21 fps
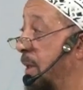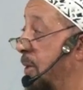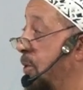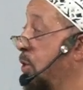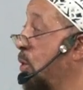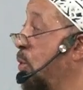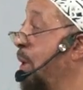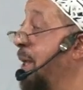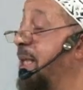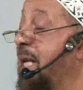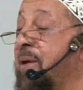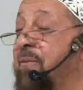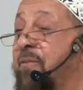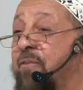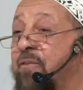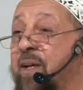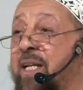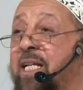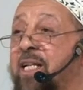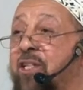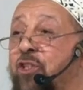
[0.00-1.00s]
So when they
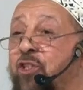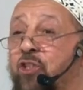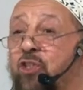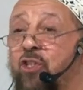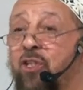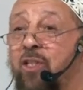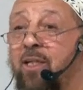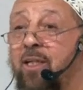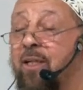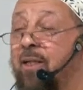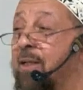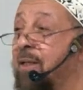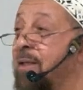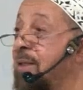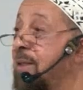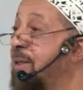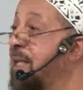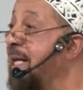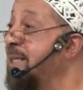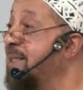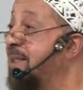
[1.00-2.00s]
finished,
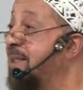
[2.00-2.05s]
they